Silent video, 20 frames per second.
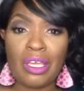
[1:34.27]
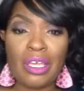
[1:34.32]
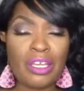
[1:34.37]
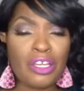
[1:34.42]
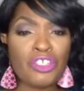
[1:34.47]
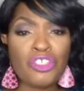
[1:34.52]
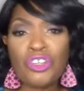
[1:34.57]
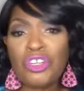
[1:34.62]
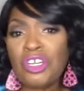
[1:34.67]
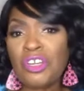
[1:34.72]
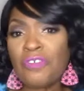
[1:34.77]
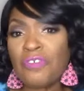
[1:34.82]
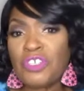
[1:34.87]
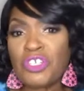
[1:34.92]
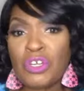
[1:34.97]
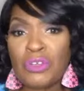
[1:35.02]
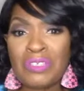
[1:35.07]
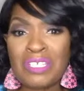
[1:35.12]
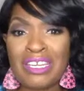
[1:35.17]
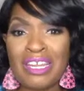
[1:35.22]
because you could have
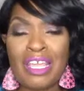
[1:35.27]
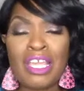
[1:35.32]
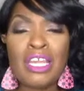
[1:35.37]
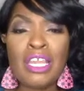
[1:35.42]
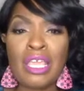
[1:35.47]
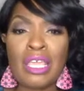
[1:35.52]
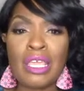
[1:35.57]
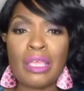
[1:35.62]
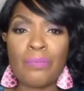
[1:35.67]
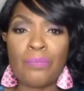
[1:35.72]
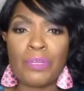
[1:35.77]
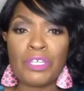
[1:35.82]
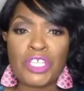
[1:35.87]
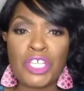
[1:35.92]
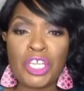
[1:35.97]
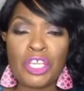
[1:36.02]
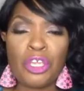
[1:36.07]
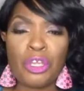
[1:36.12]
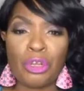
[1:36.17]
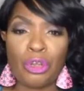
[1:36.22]
chosen any
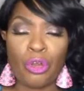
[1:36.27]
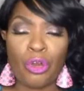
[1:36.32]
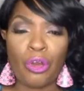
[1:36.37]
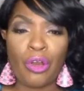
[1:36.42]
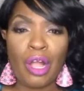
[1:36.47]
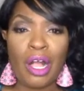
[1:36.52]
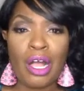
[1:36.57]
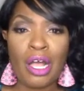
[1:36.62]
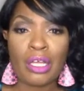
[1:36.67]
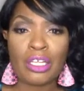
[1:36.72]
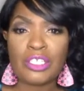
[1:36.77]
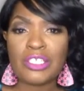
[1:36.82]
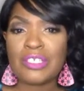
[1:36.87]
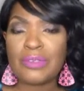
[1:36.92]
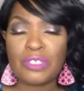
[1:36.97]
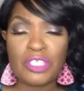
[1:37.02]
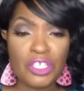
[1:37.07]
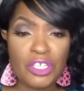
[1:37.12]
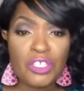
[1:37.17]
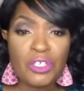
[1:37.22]
particular
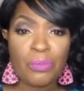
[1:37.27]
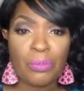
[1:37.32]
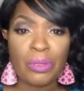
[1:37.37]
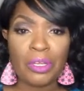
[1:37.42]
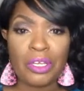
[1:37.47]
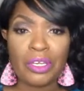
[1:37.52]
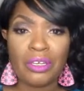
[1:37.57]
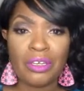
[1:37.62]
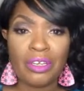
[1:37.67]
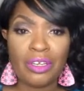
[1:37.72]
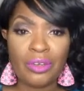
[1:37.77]
discipline.